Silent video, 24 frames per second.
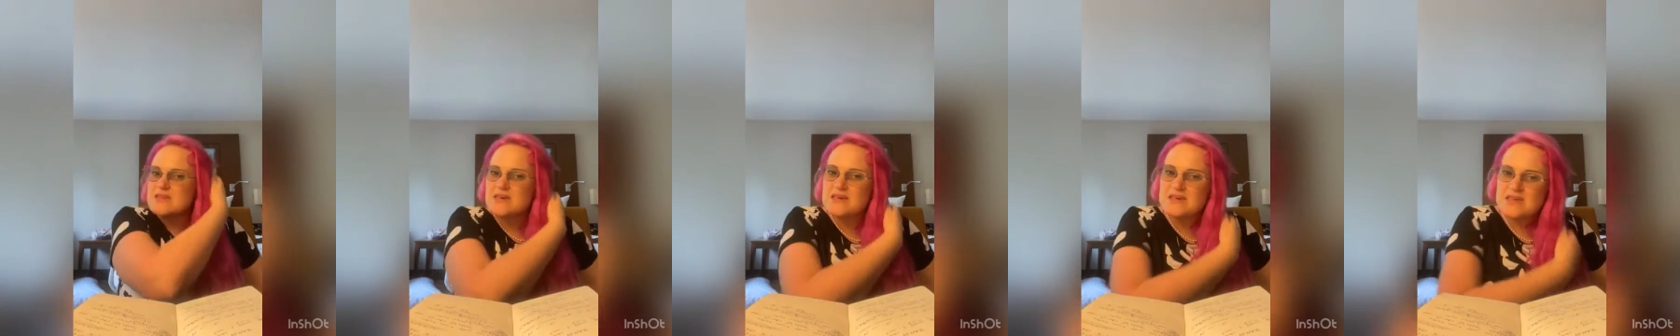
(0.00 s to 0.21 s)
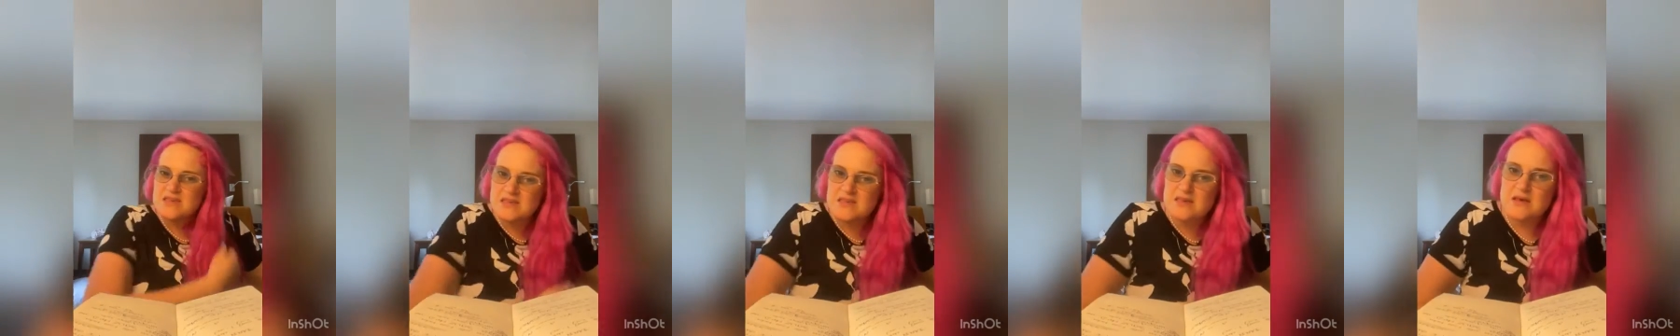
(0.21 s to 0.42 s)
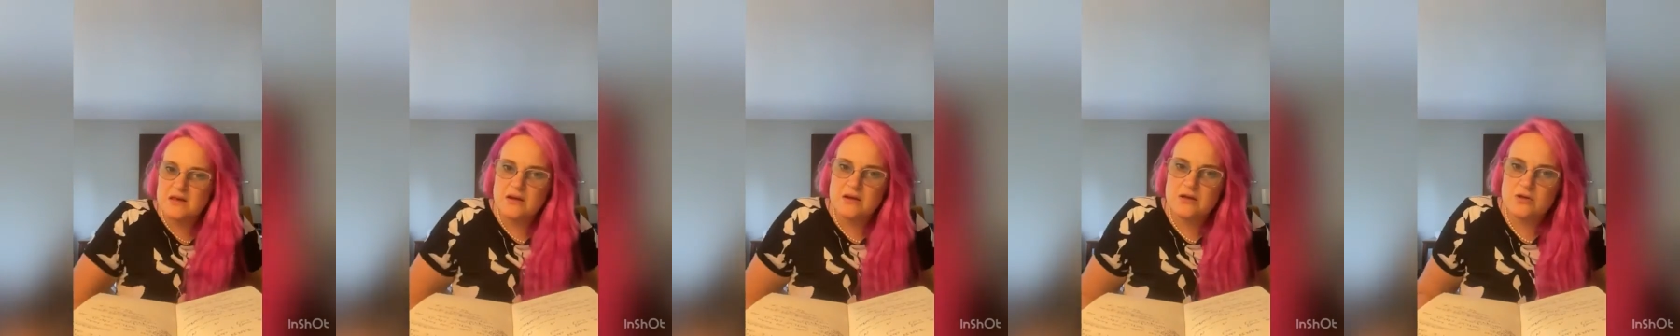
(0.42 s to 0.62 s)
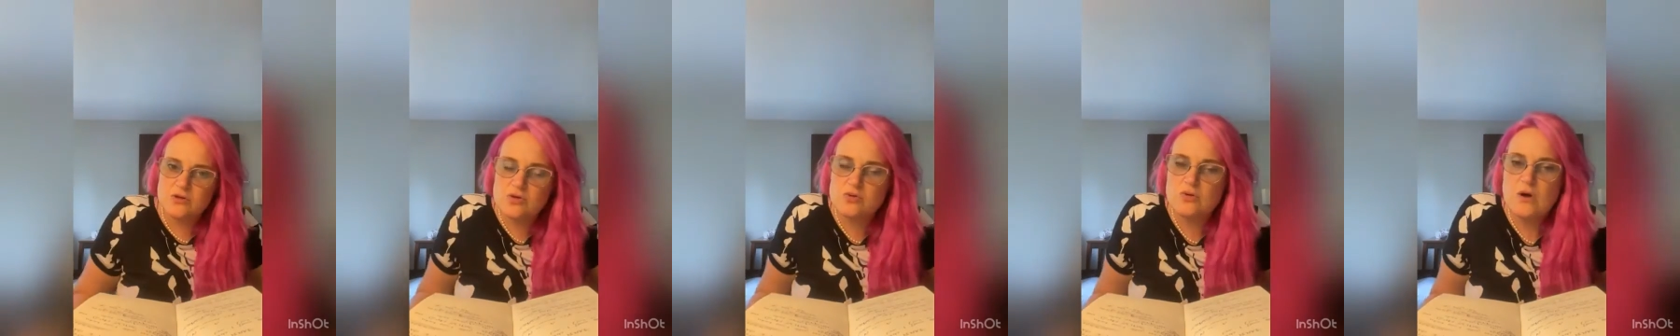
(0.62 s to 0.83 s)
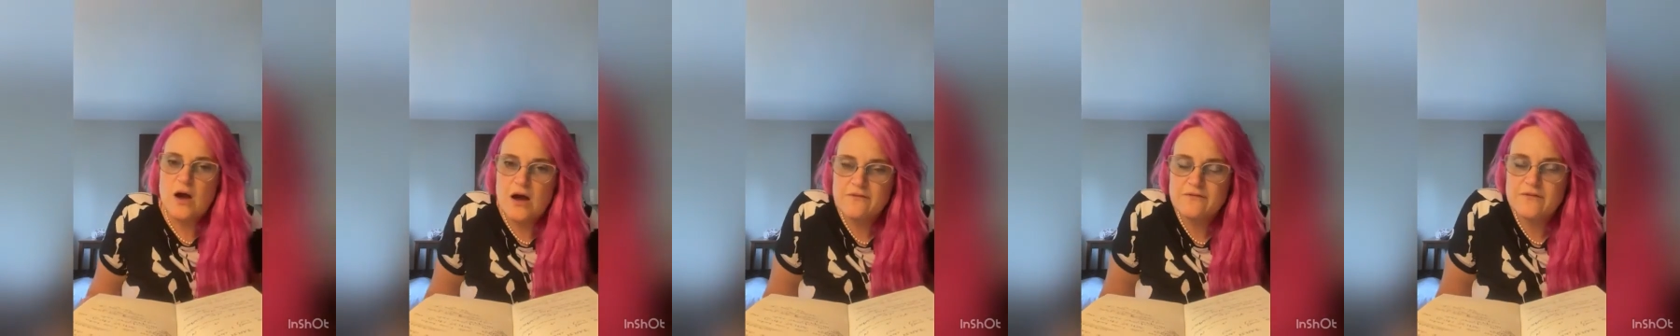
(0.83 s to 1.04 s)
they sit in
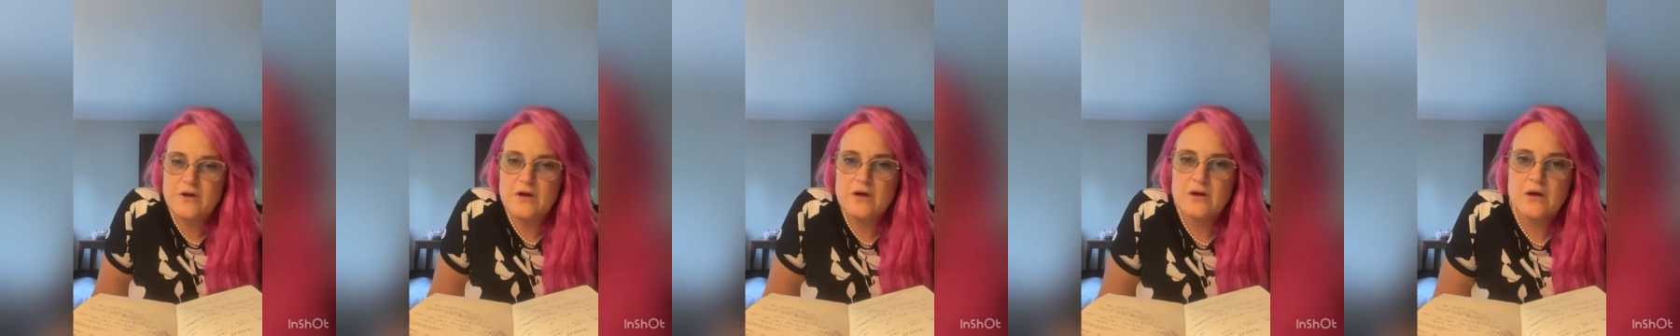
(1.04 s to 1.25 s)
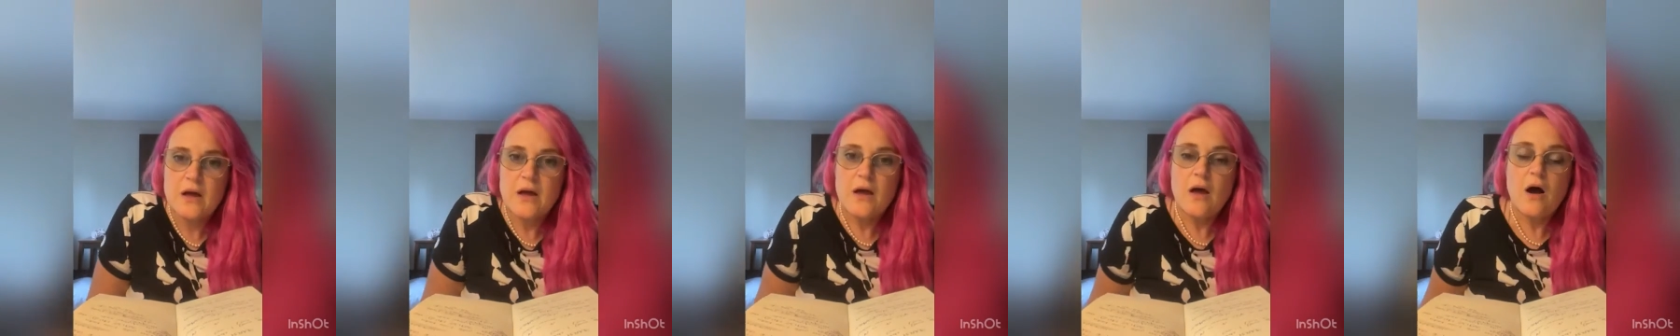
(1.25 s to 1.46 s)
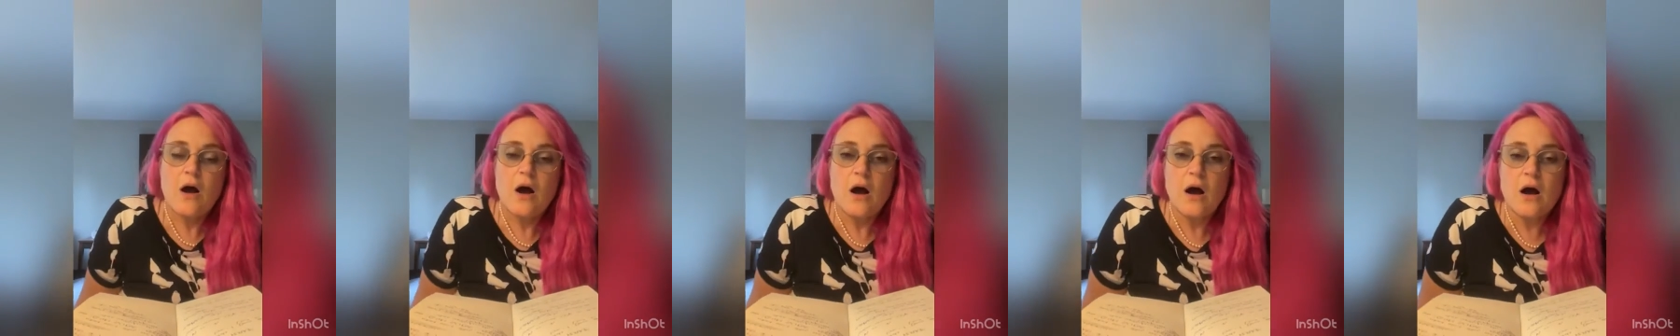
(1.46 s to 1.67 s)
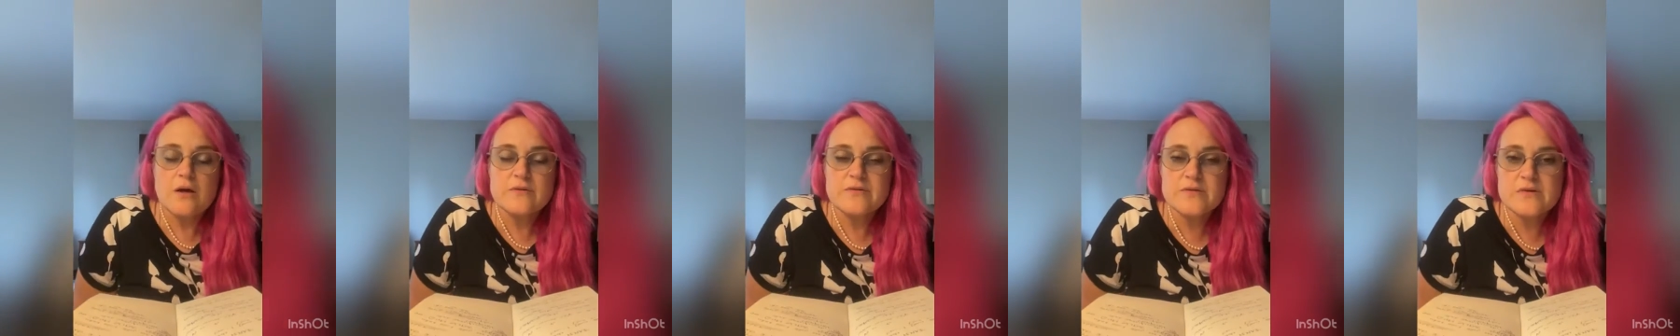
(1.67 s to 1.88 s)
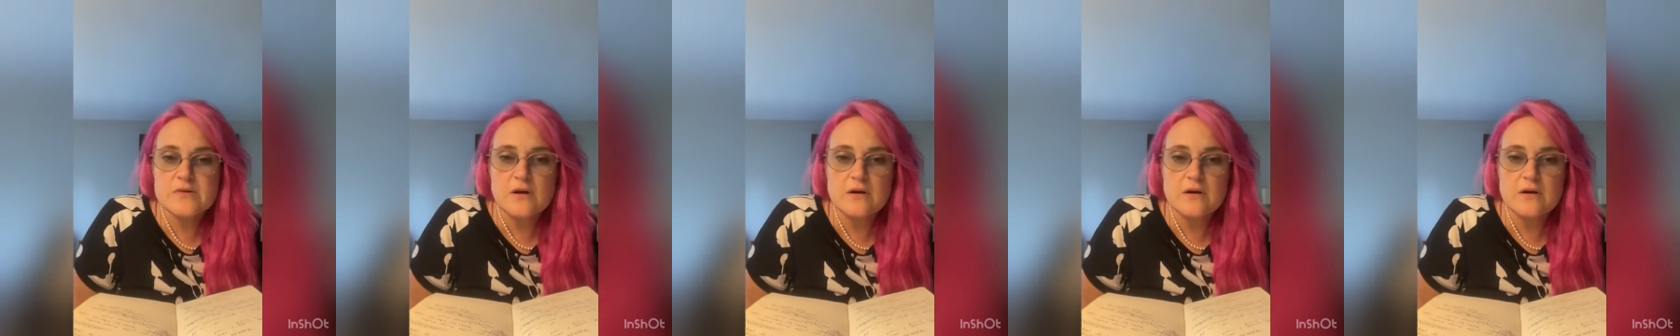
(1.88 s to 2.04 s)
traffic on